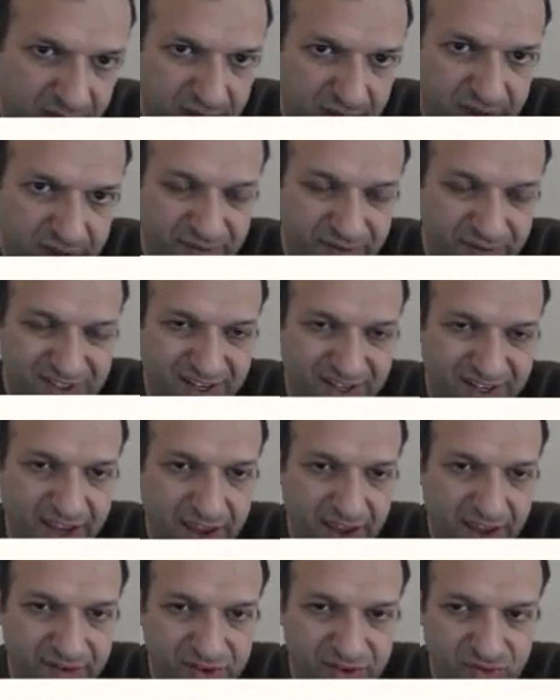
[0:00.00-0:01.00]
If it's a
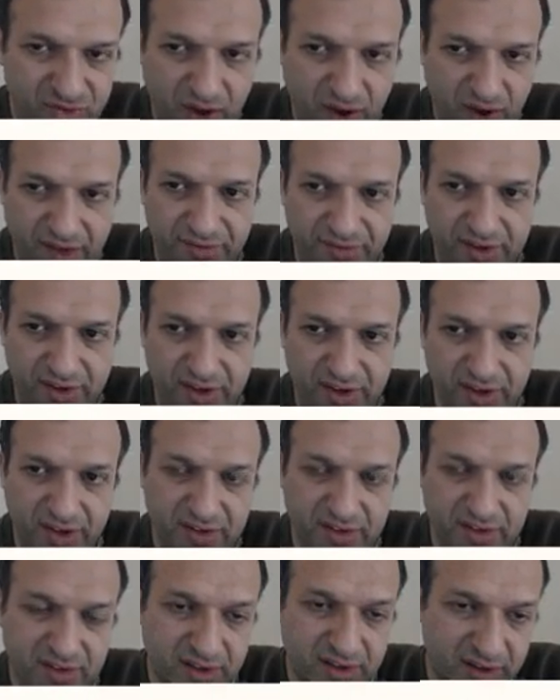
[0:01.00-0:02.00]
heavy traffic
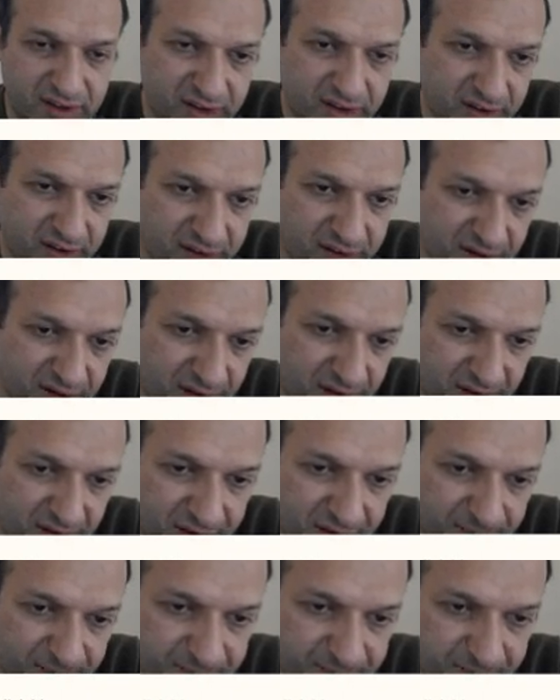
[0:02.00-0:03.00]
and uh,
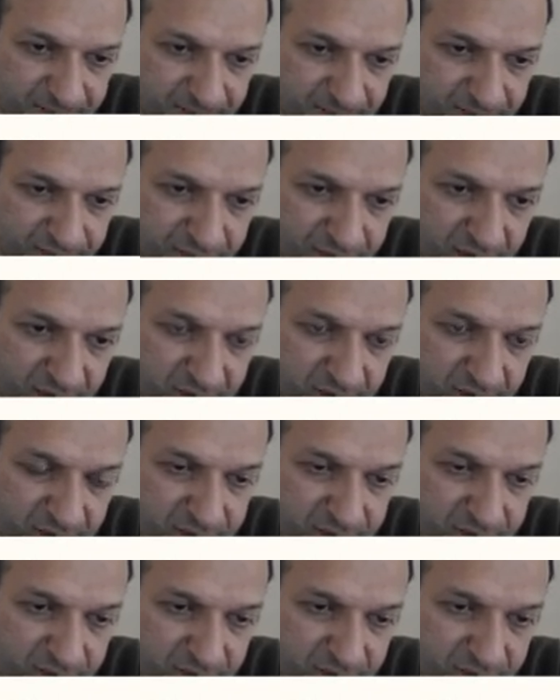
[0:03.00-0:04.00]
um,
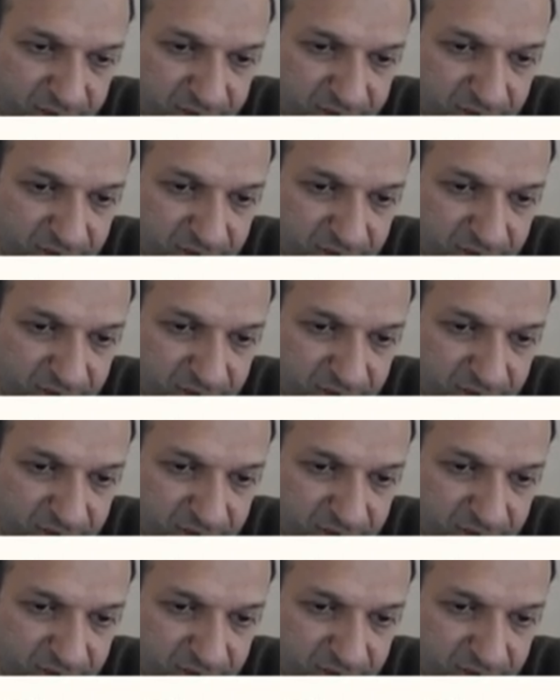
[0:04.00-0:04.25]
um,